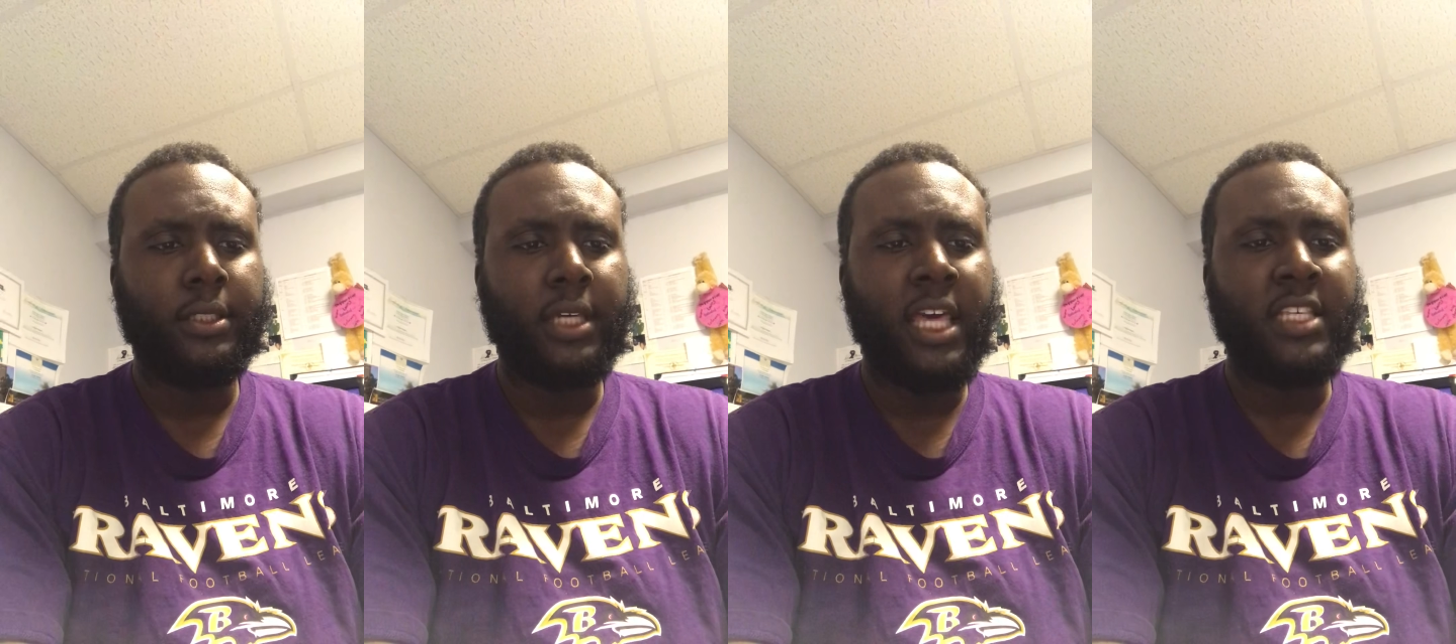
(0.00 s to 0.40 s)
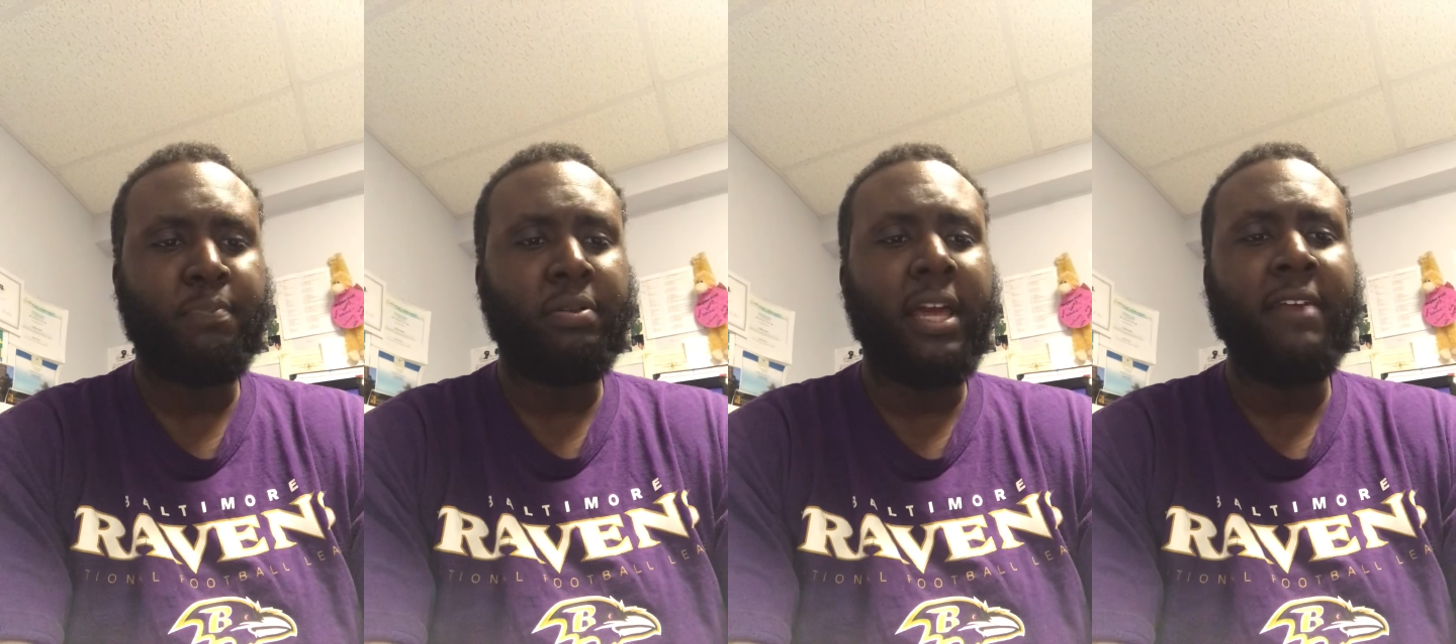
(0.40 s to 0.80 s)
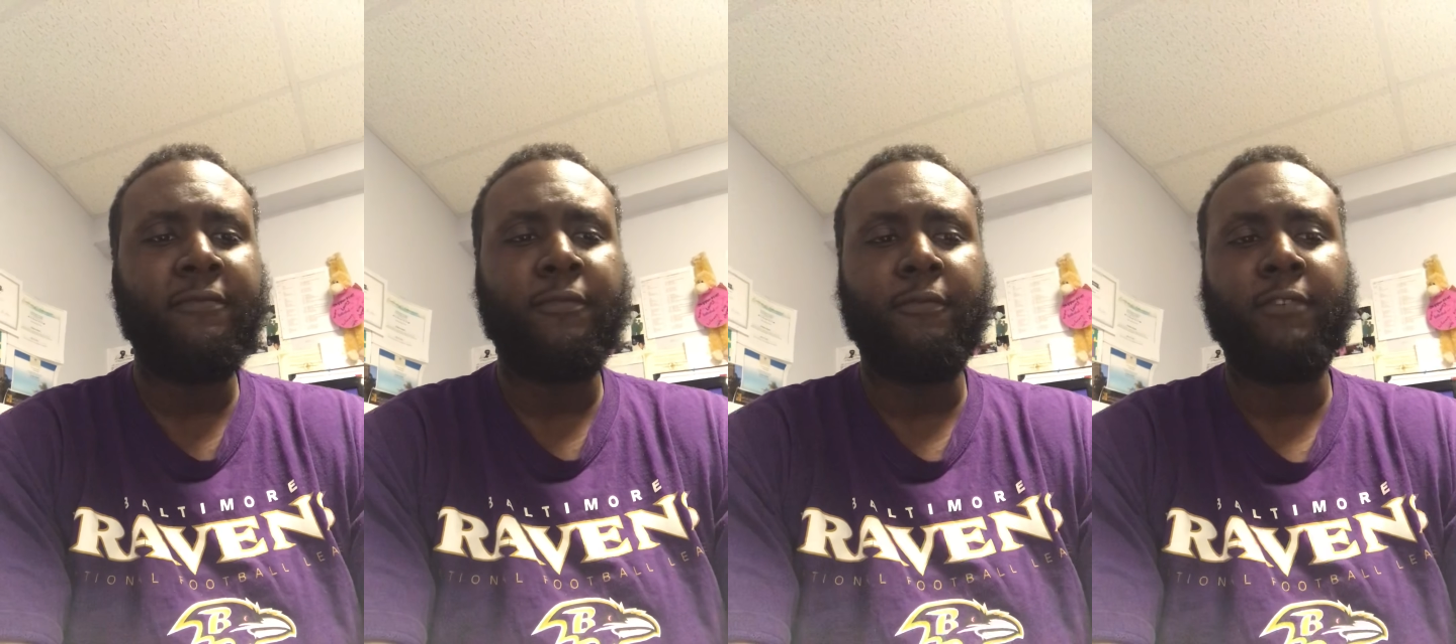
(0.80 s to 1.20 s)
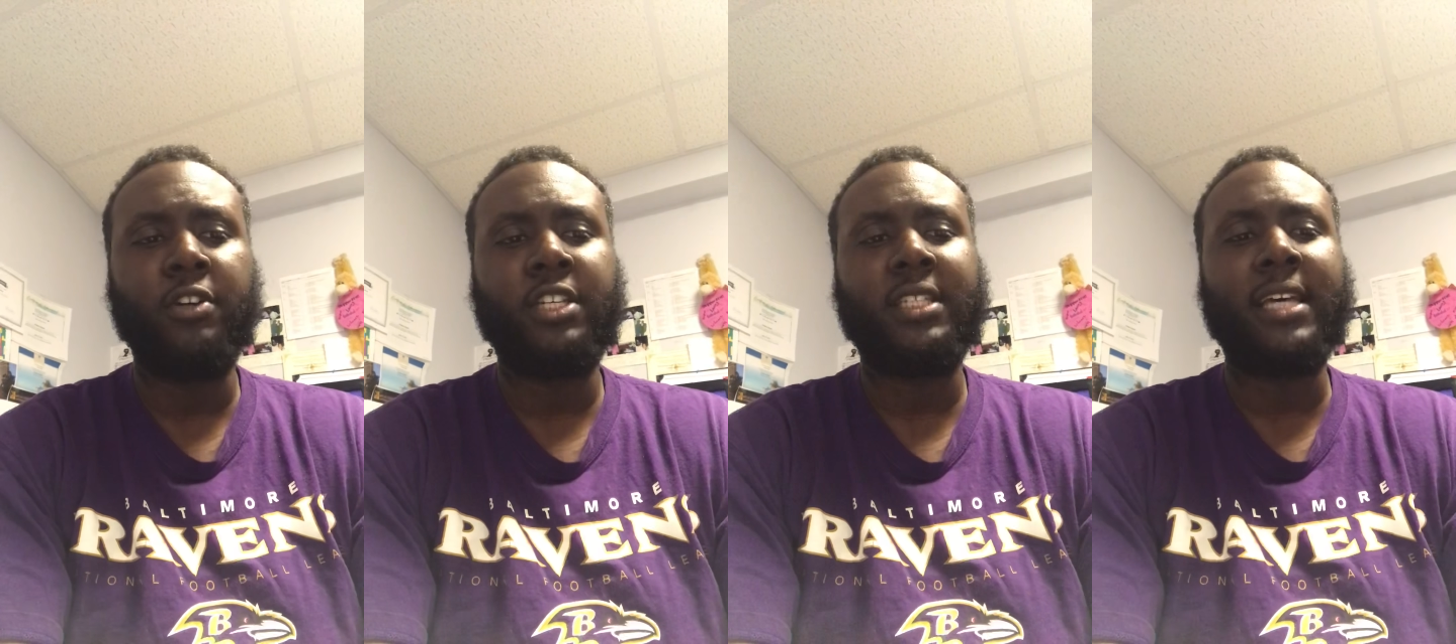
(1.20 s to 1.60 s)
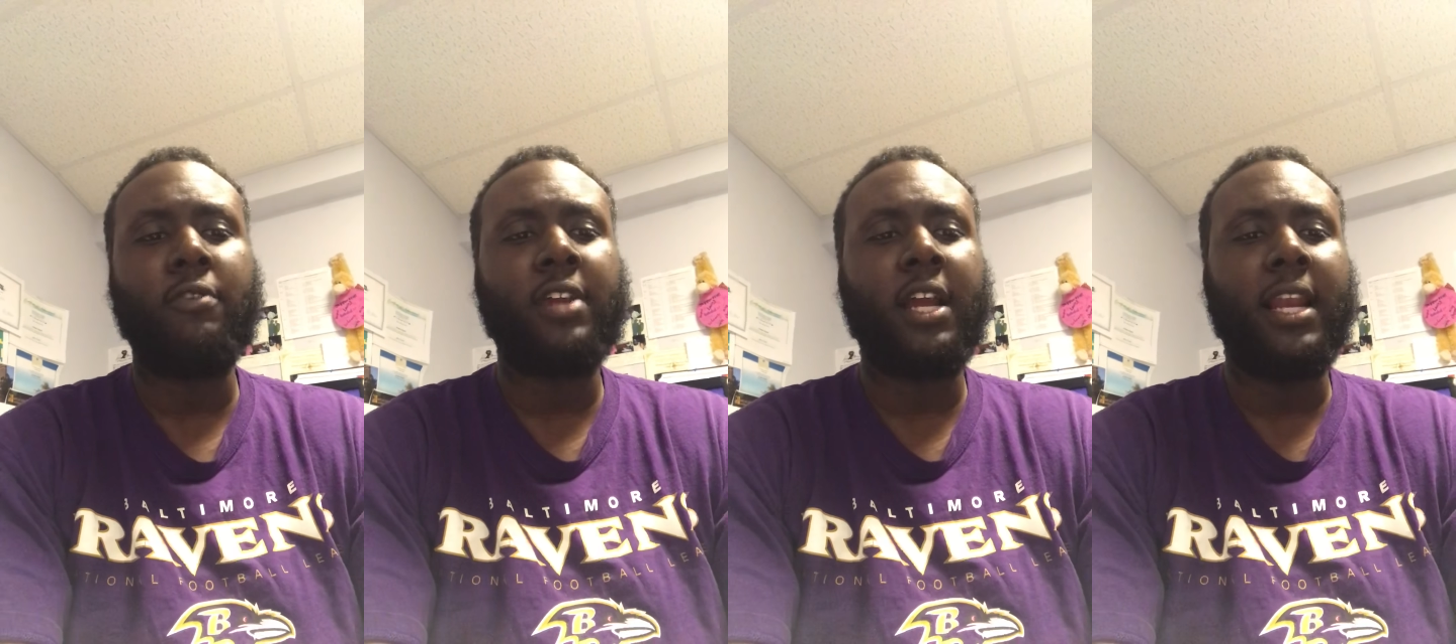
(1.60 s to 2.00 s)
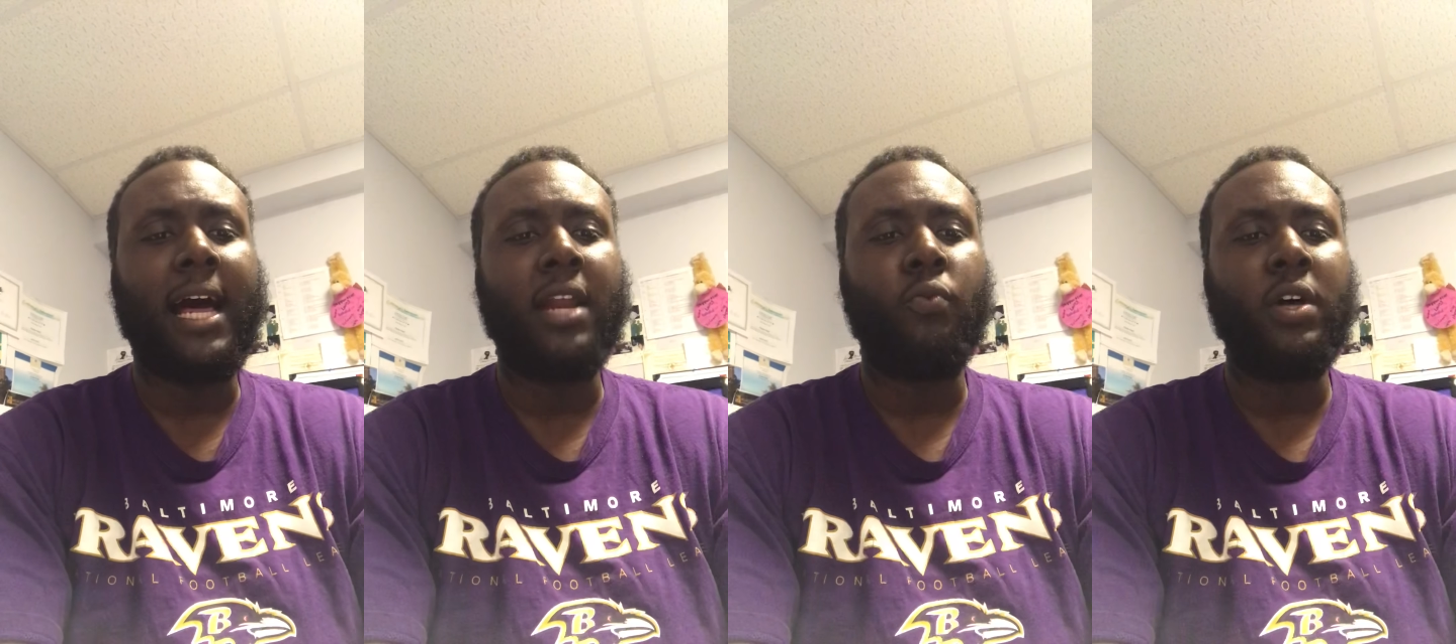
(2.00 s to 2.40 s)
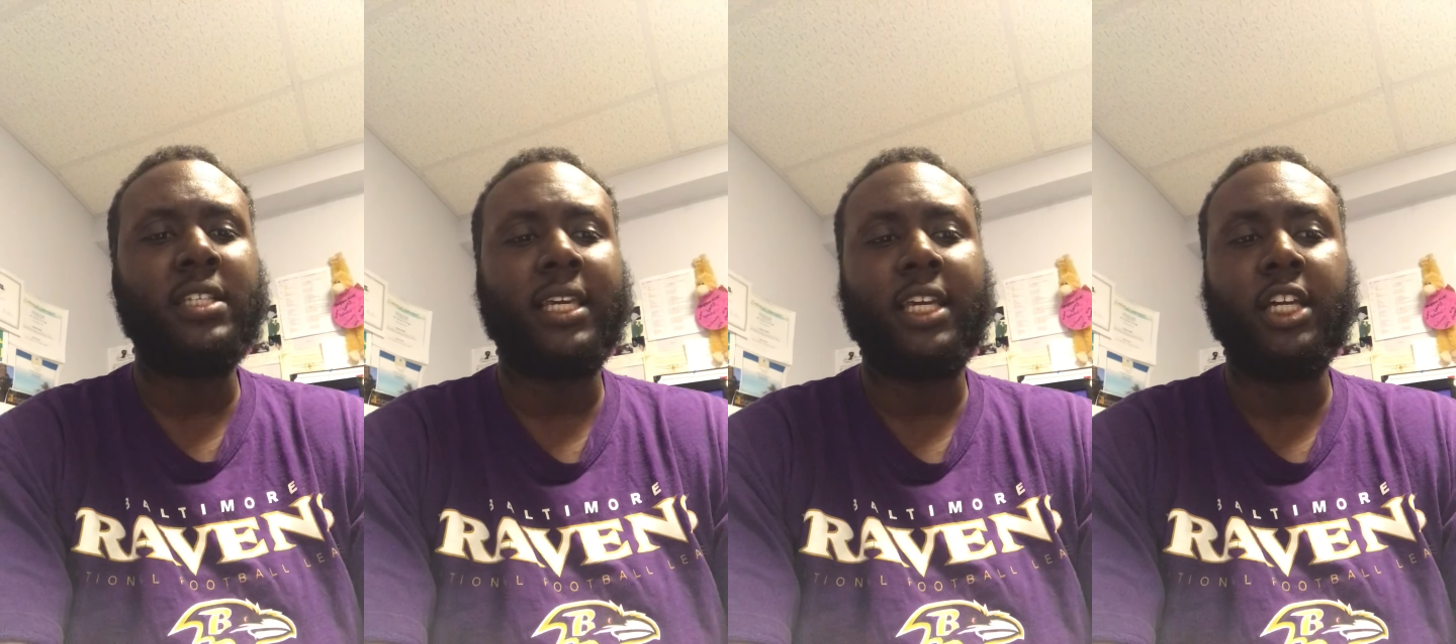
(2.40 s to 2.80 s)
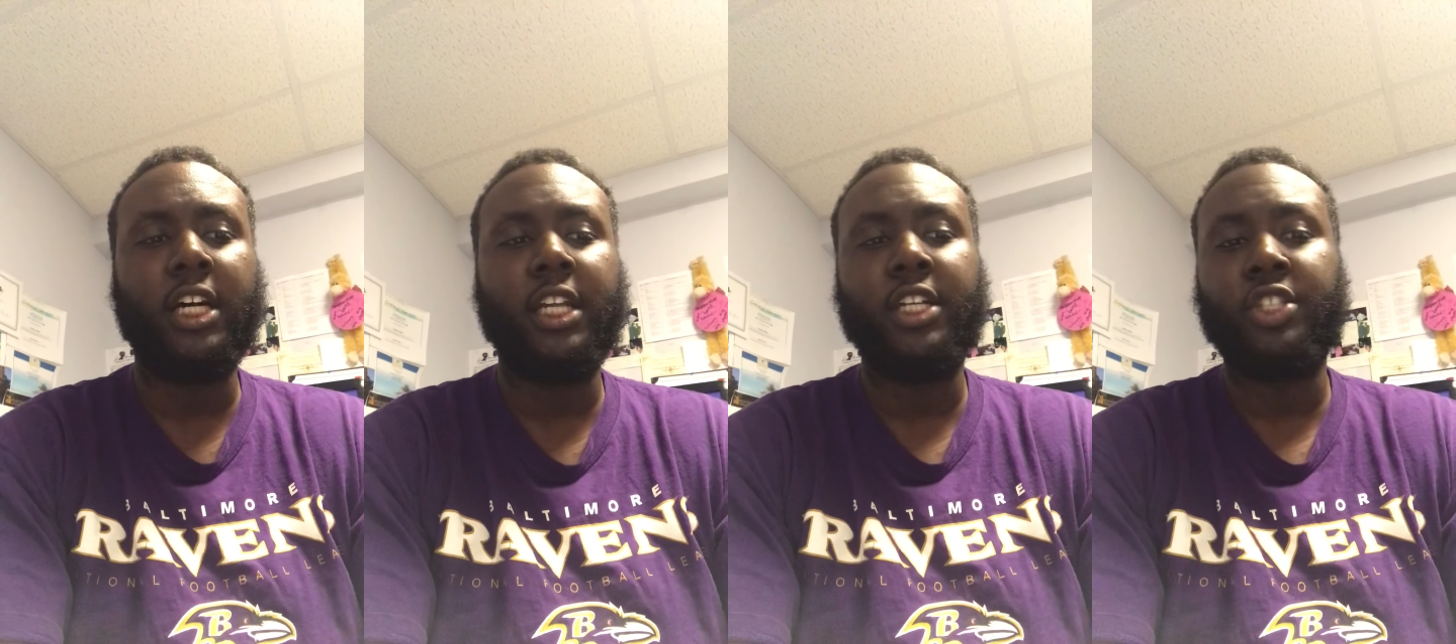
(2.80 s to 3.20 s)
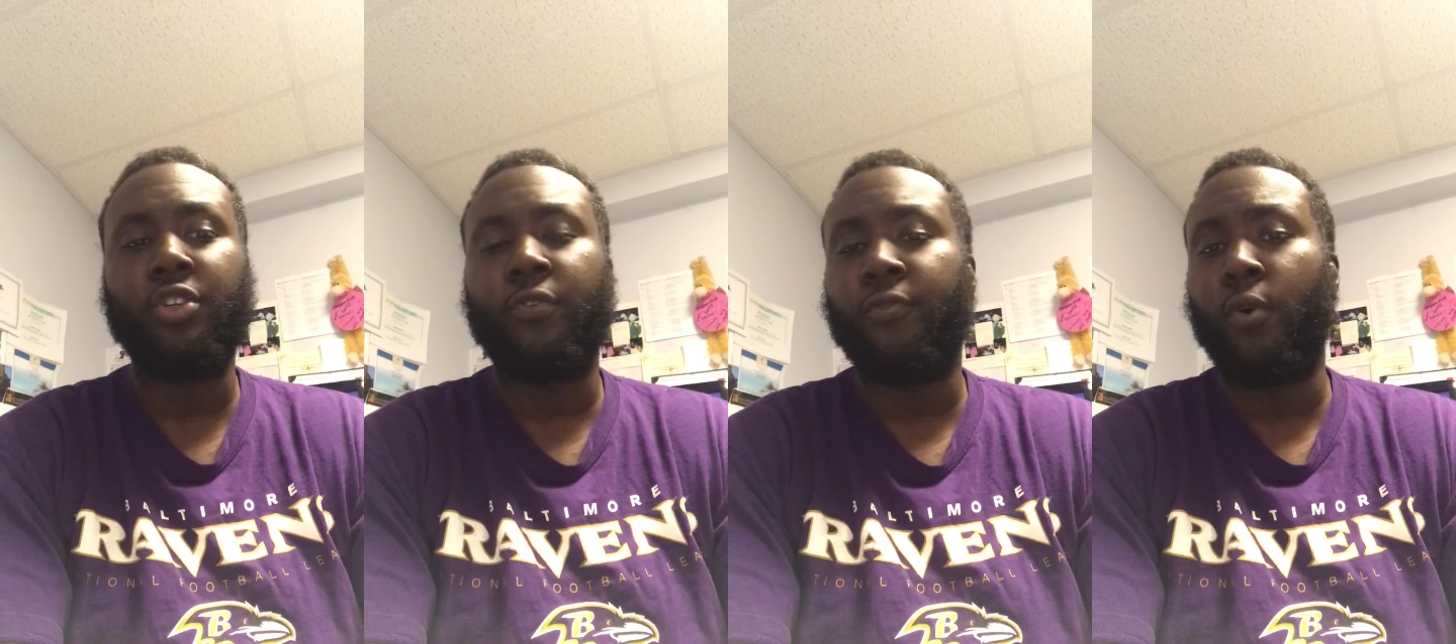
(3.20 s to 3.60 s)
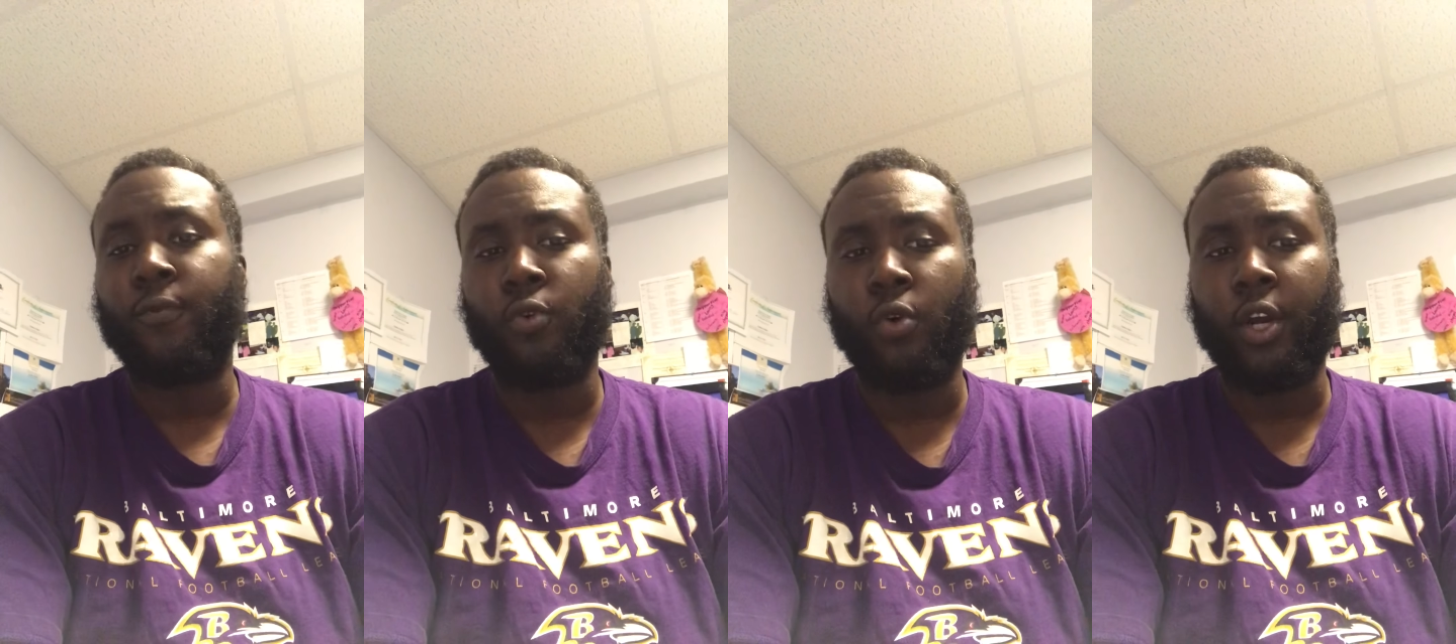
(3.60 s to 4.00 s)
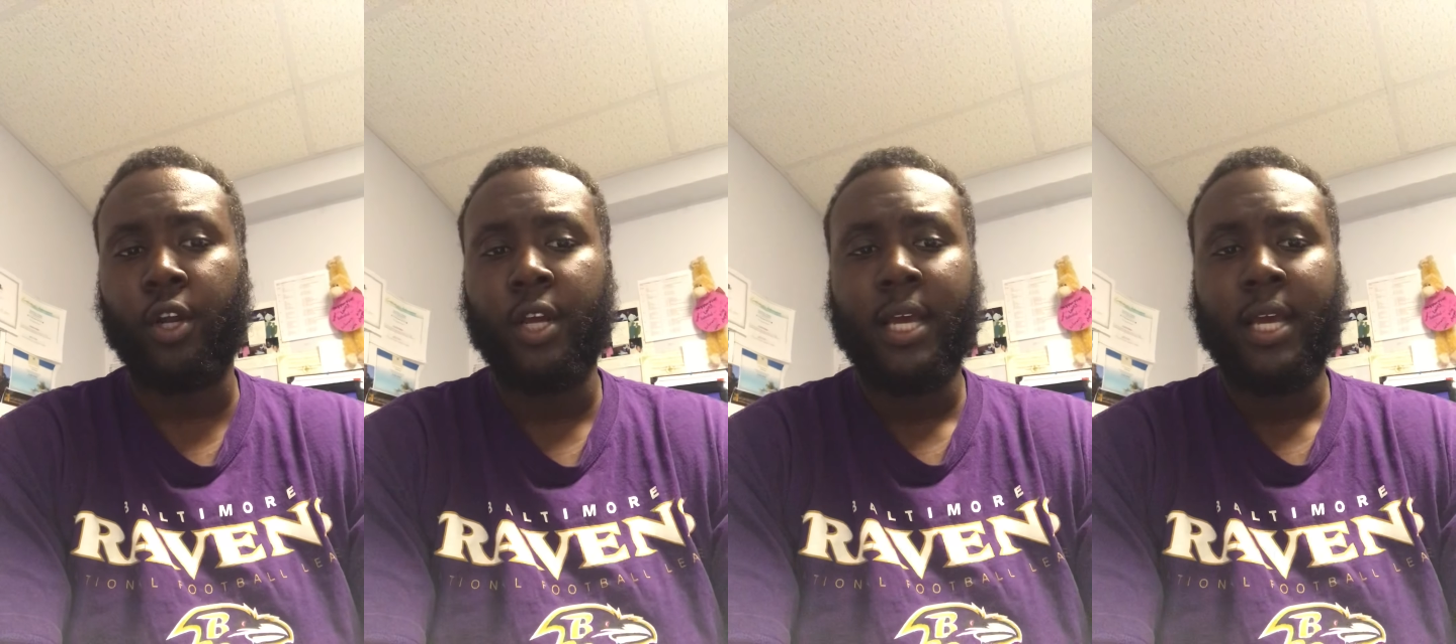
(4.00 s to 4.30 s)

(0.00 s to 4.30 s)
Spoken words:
his play versus South Carolina wasn't good until the fourth quarter.